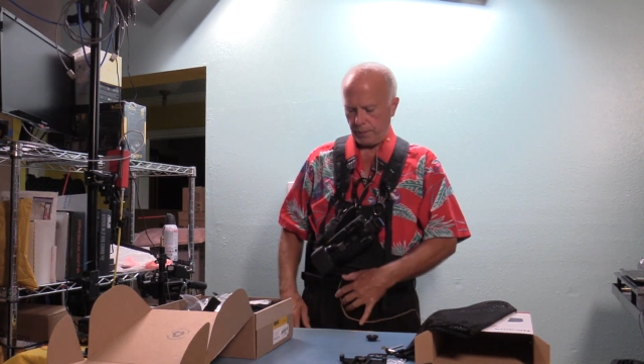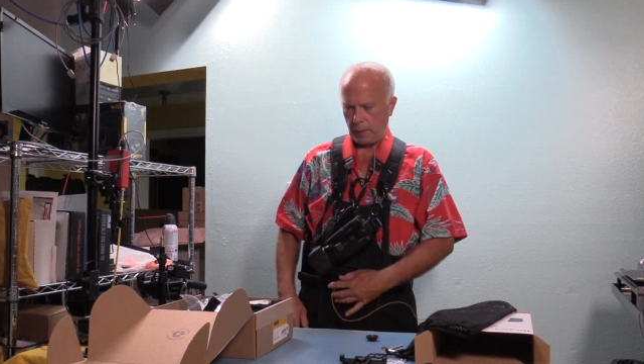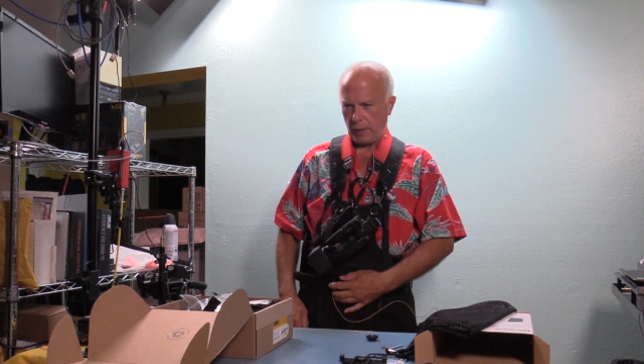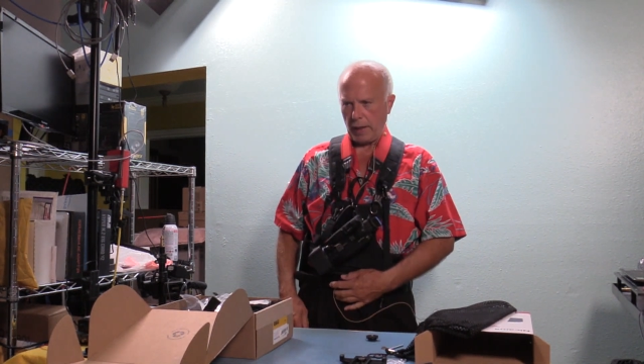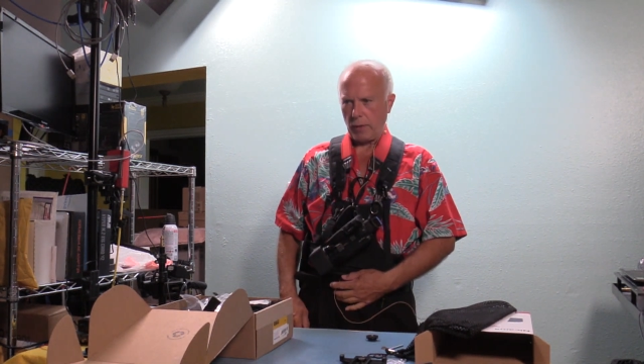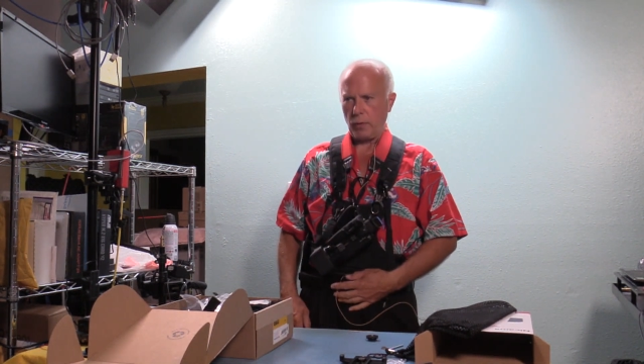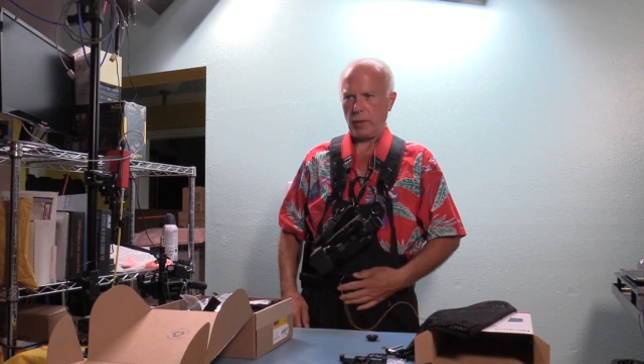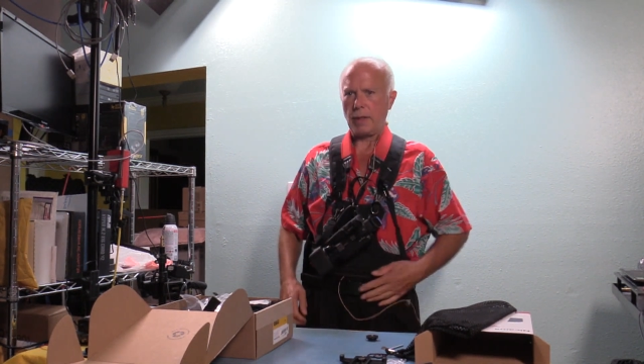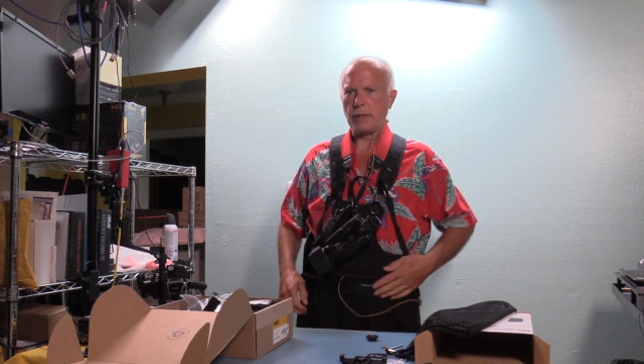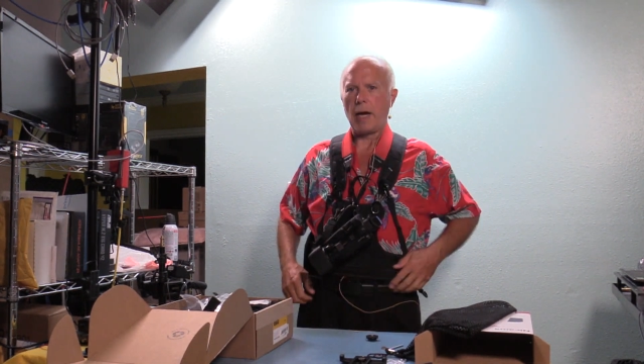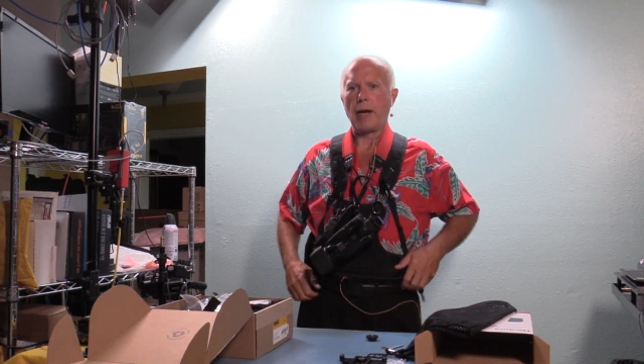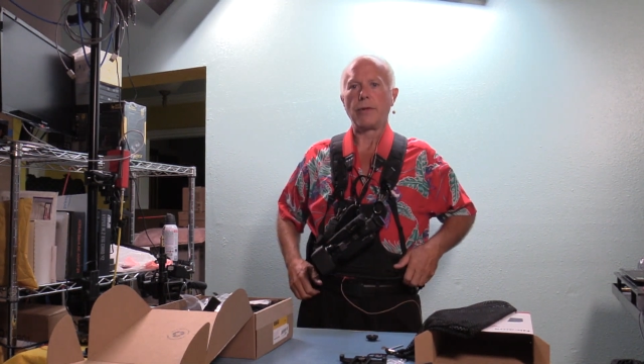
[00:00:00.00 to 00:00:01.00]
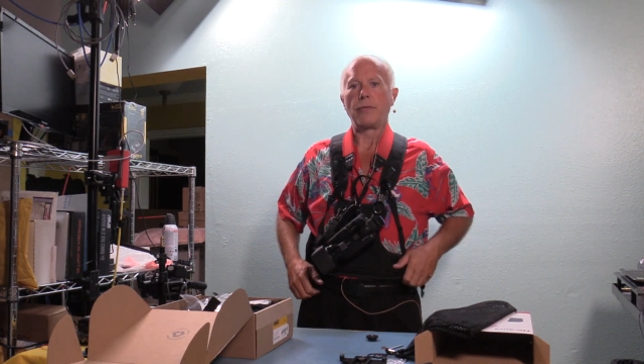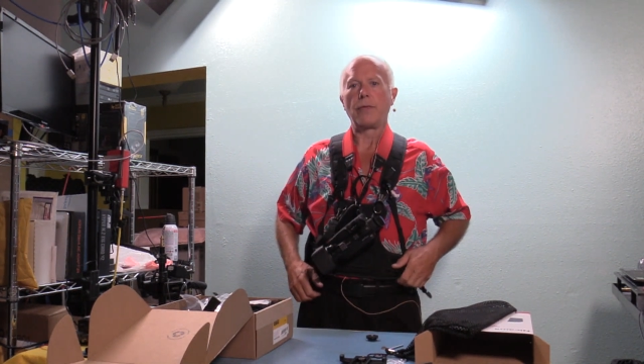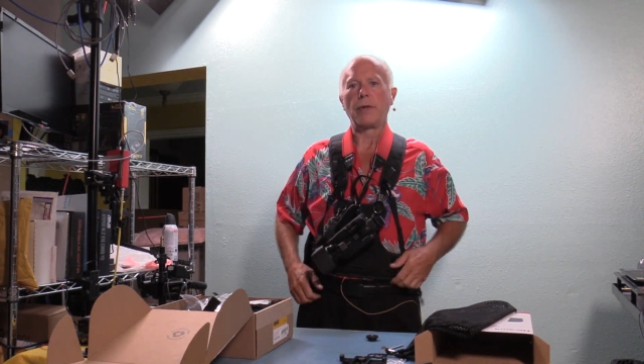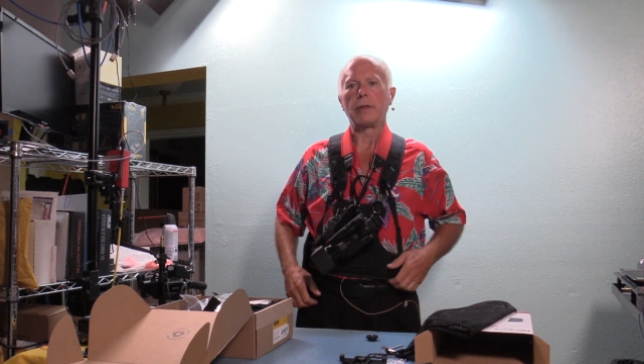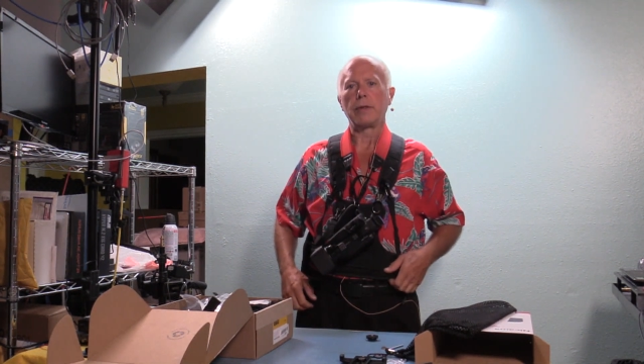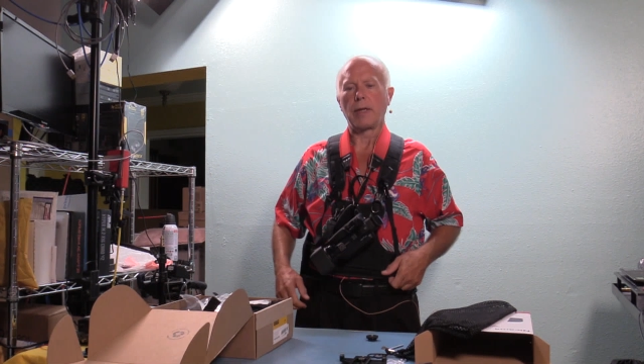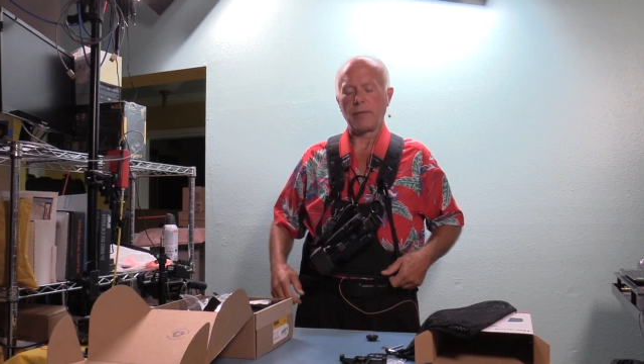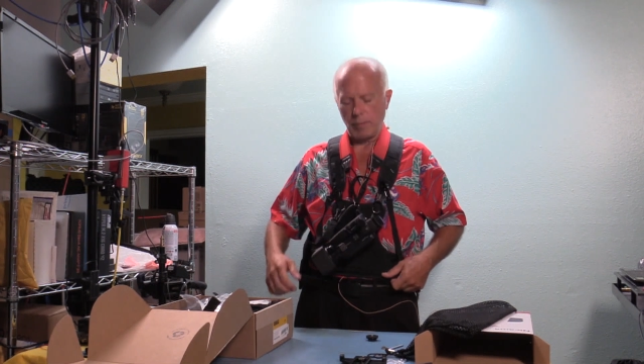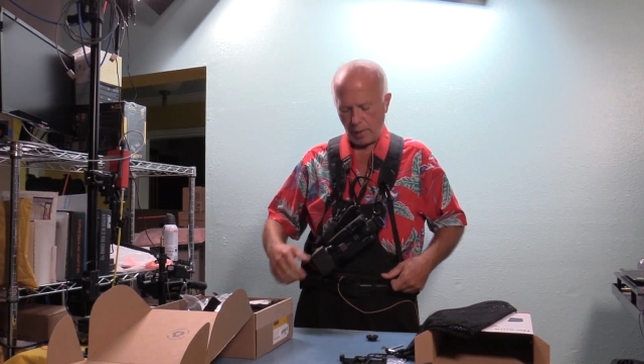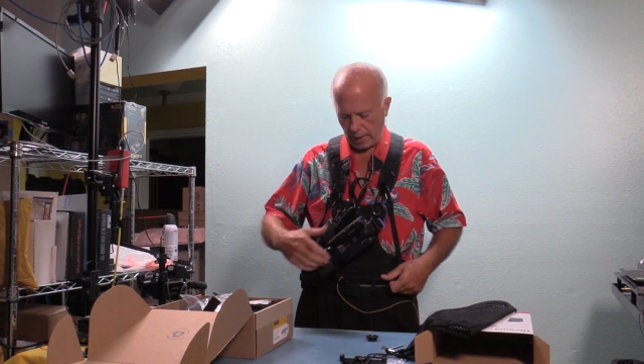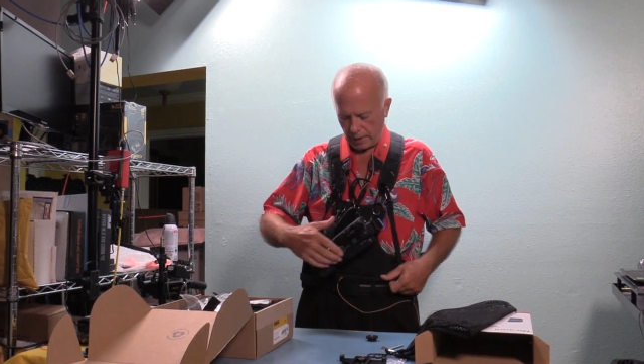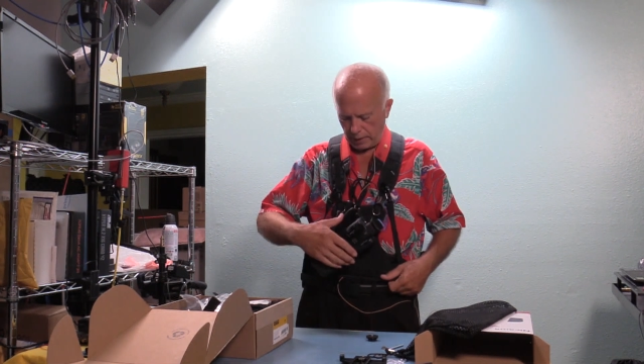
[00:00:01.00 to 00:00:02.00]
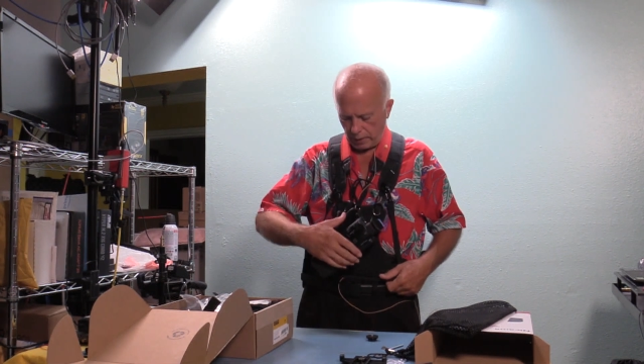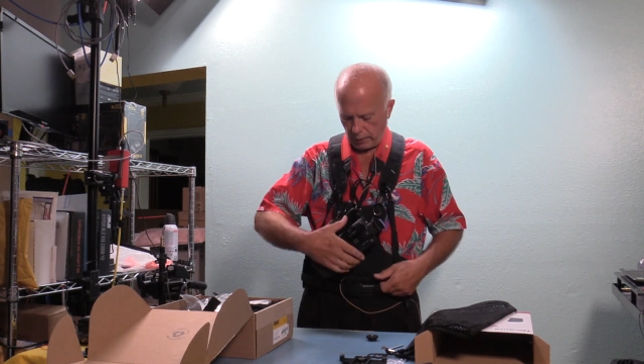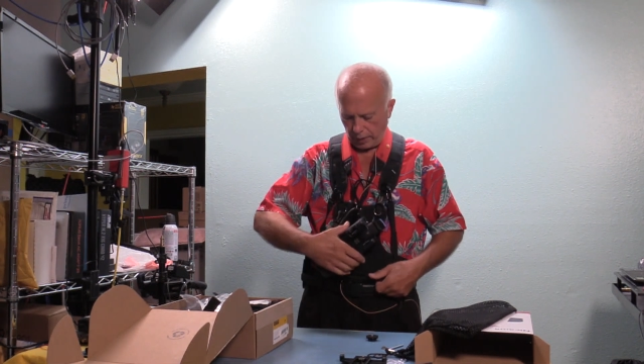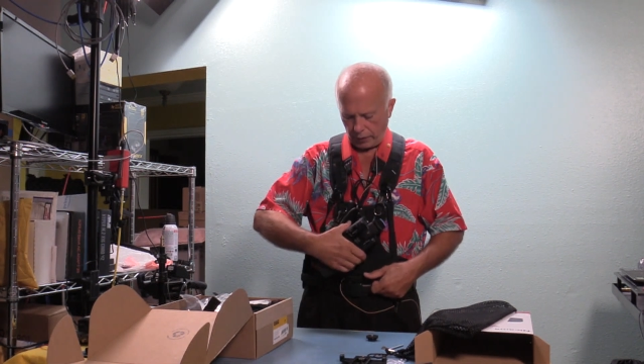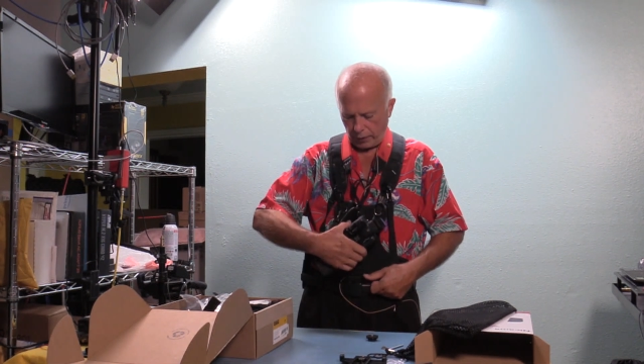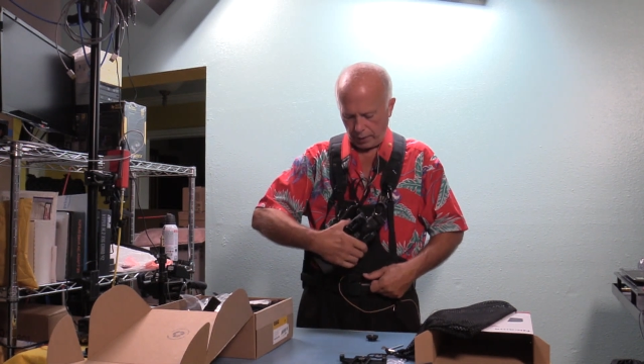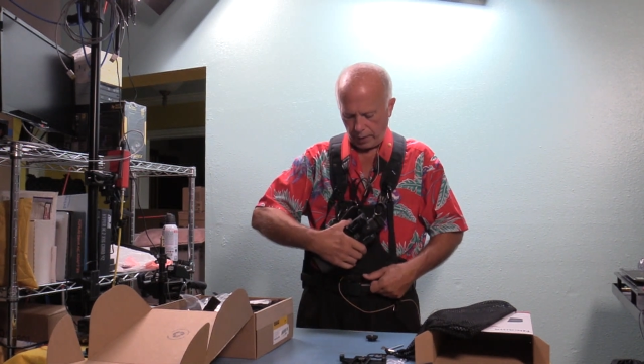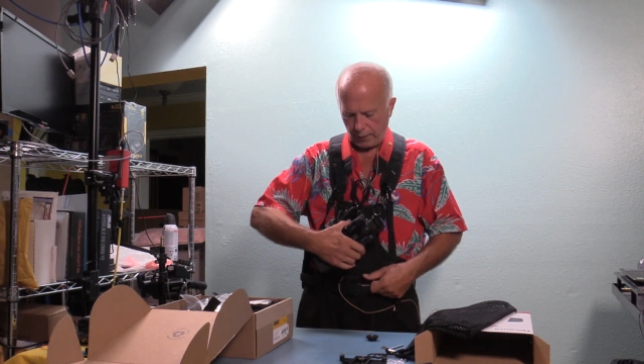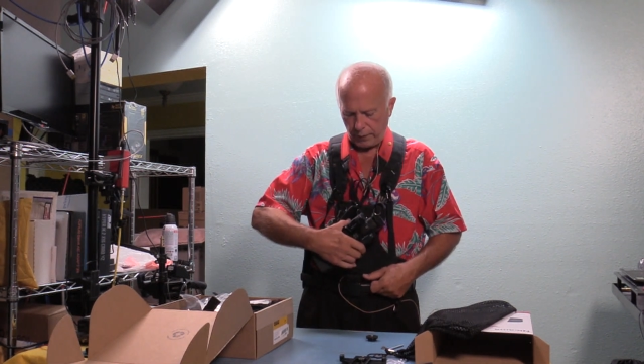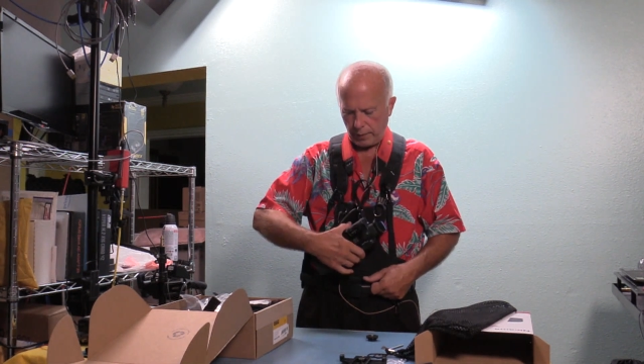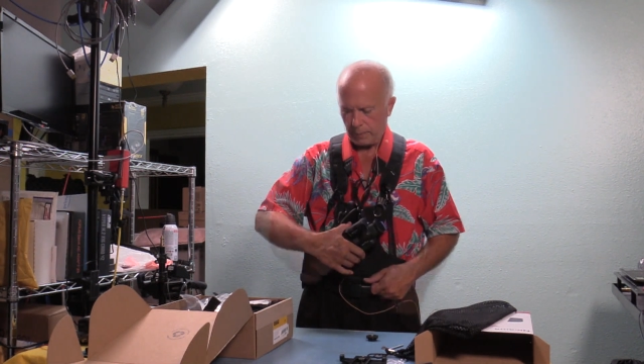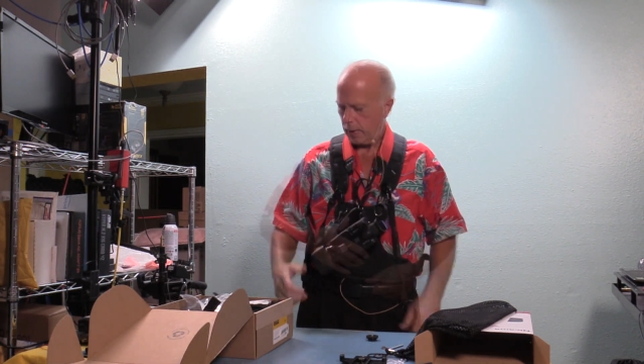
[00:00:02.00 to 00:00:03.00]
take one of these out in the field and give you my idea what I think of it.